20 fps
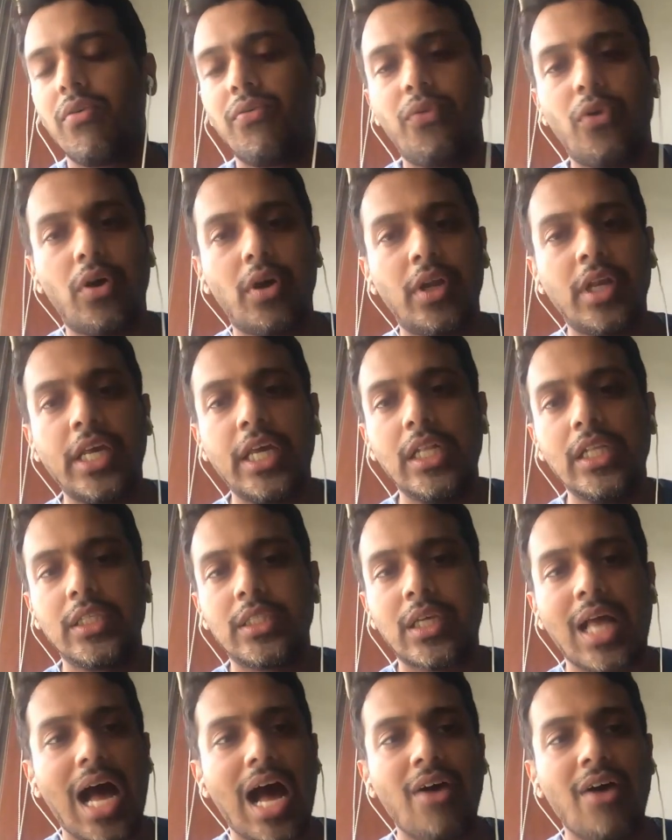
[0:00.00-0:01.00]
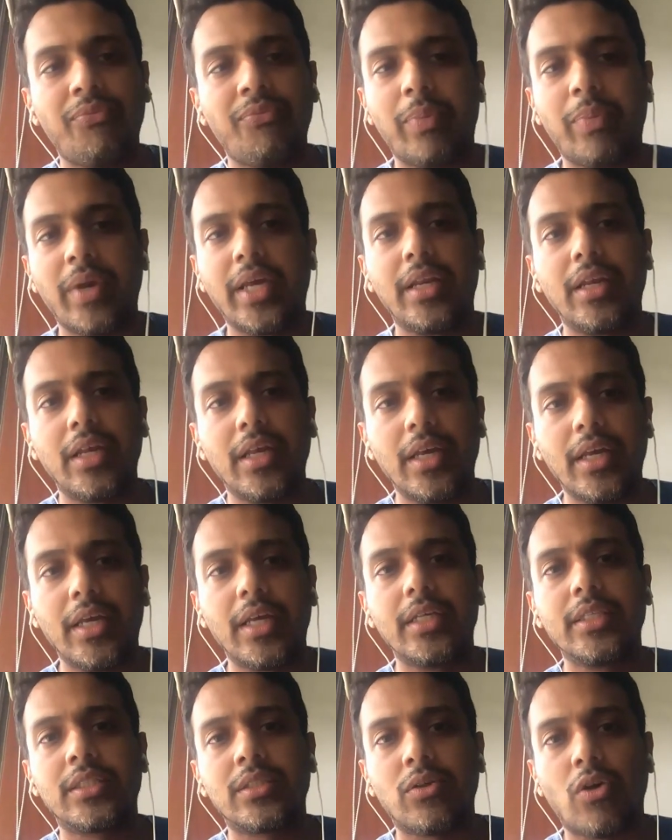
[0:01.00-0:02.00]
For heels, calf pain
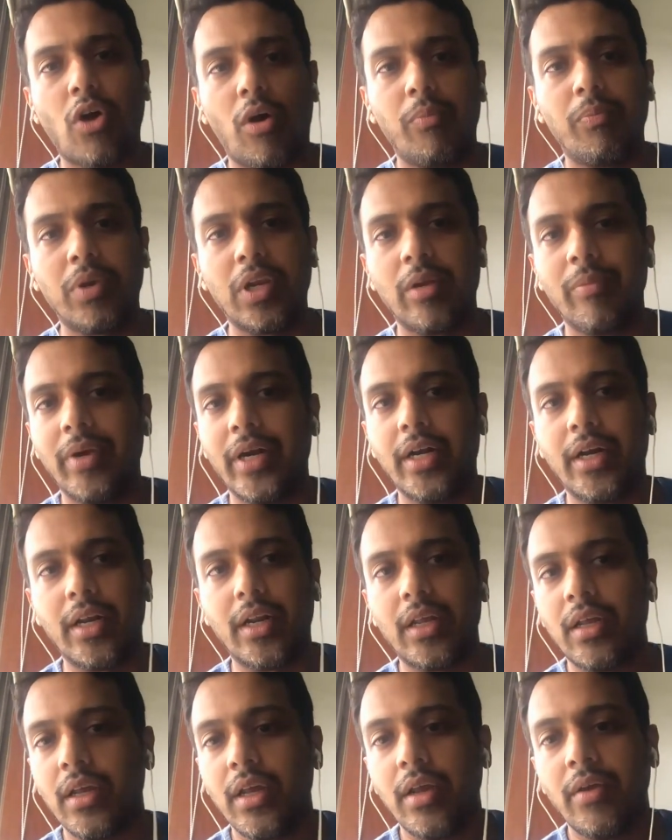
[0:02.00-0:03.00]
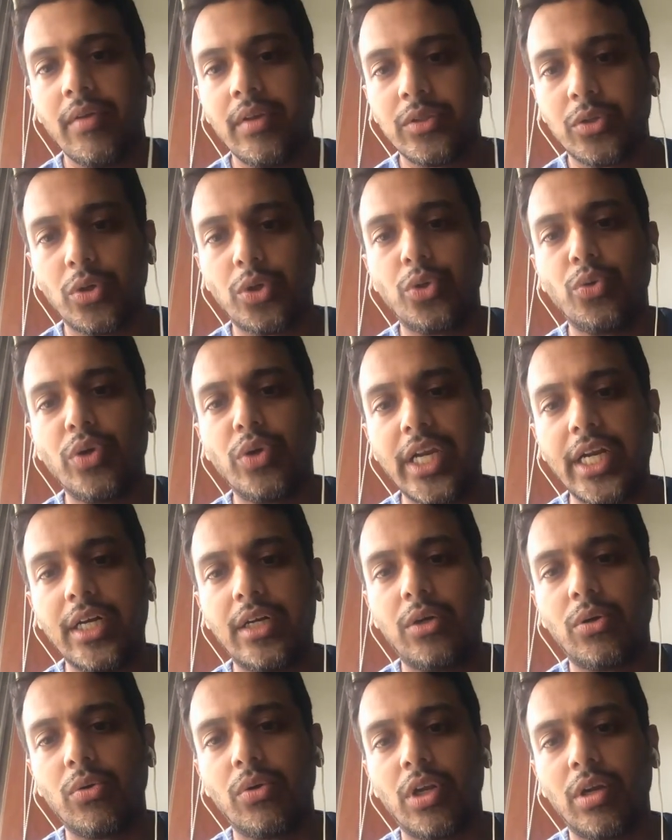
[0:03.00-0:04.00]
is complementary. So you need
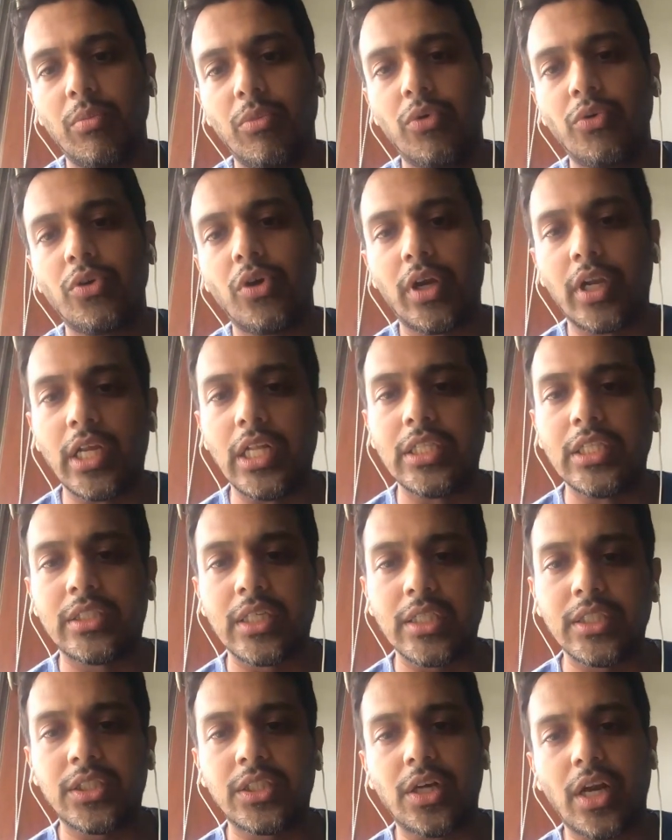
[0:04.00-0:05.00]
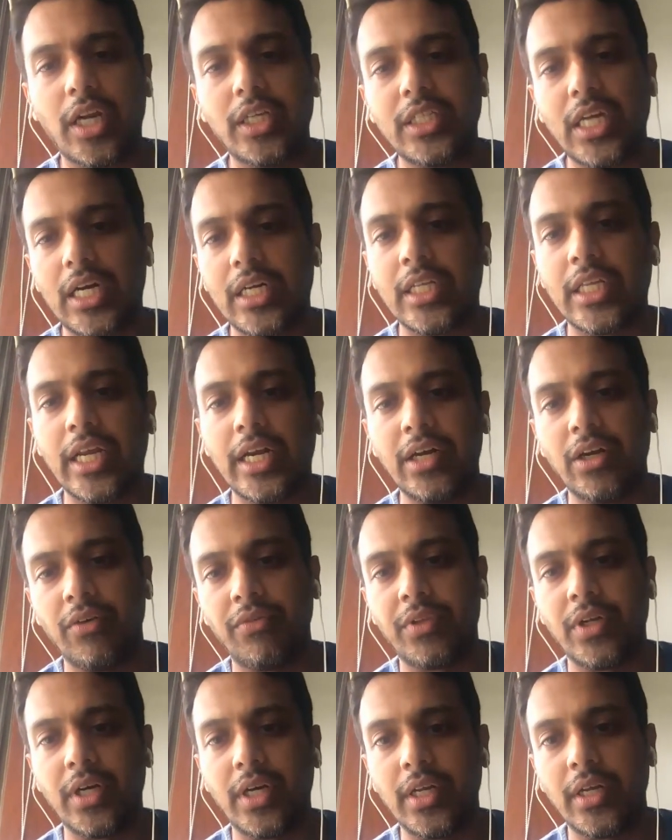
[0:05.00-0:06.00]
to remove your heels and stretch at the end
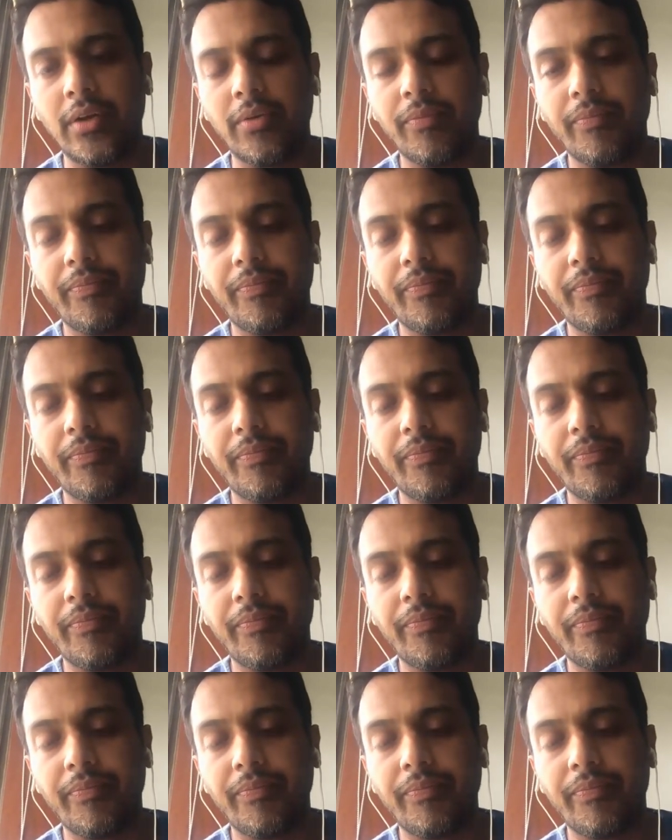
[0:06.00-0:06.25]
of the day.